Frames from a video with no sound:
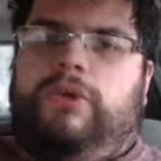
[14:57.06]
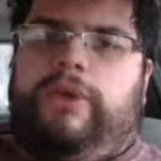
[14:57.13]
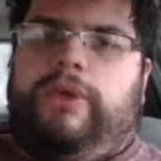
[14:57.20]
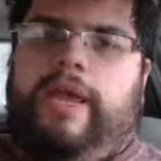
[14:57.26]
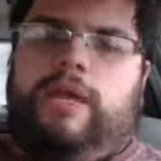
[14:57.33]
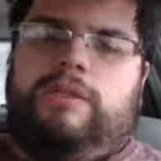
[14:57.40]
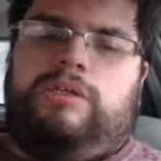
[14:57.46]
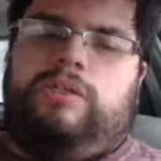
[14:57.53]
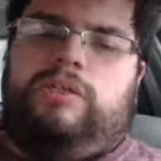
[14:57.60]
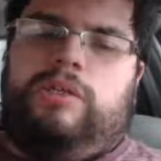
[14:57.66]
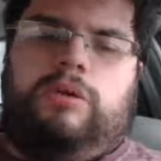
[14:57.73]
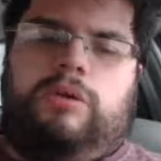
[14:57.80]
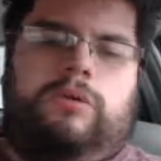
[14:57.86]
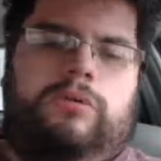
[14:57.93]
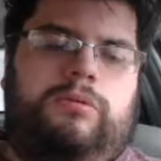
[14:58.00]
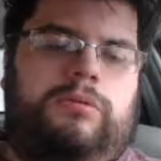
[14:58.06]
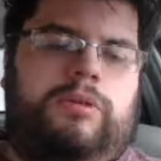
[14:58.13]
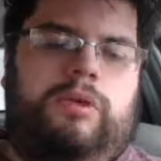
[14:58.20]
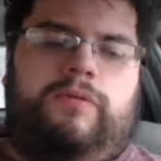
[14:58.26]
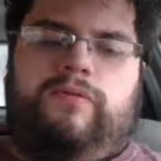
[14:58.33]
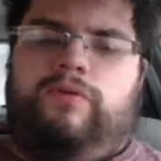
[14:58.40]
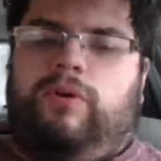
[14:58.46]
yeah, so
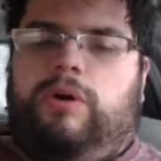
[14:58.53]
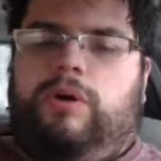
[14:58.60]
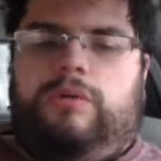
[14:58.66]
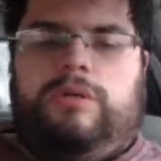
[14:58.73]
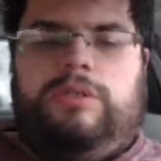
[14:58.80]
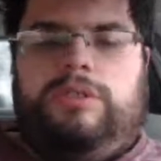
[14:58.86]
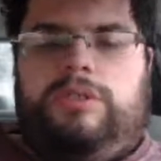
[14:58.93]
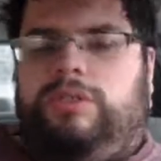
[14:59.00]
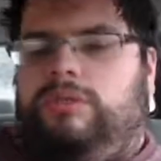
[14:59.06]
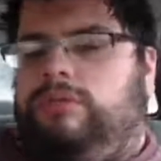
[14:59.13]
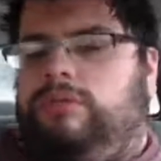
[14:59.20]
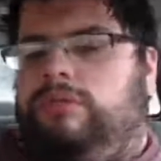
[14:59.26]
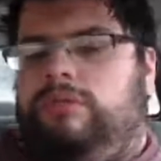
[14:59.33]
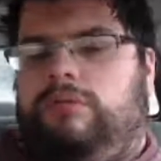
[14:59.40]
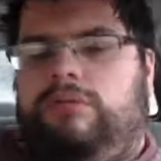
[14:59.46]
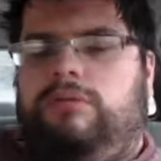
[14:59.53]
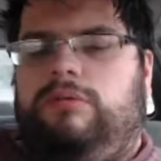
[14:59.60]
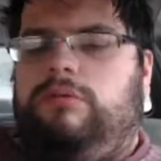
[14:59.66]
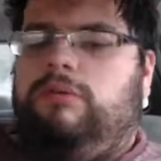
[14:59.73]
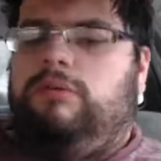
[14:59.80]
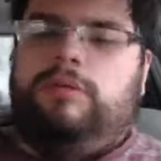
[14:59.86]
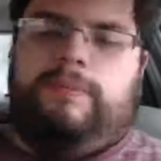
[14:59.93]
look forward
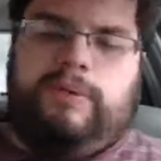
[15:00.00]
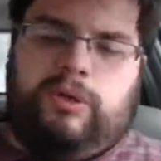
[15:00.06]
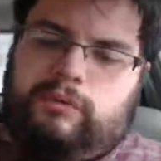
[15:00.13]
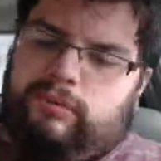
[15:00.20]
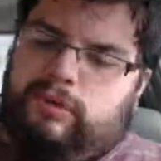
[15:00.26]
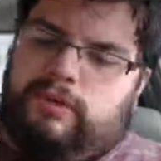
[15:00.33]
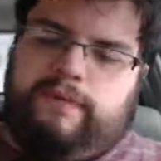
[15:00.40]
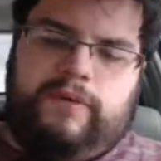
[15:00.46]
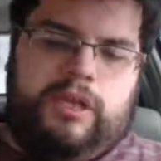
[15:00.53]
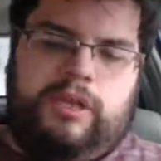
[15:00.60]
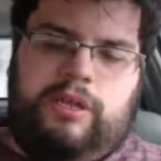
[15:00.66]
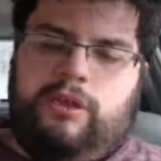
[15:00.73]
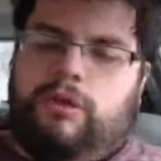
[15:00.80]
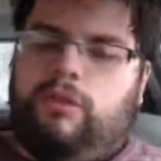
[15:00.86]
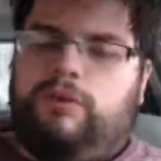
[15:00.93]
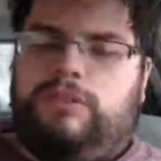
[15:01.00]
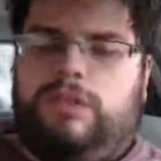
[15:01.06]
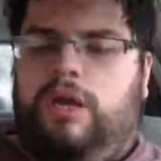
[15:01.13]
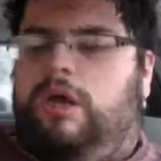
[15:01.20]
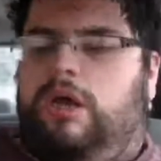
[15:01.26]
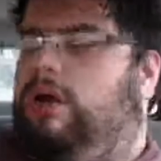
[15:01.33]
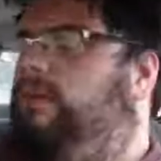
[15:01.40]
to the Pokemon videos.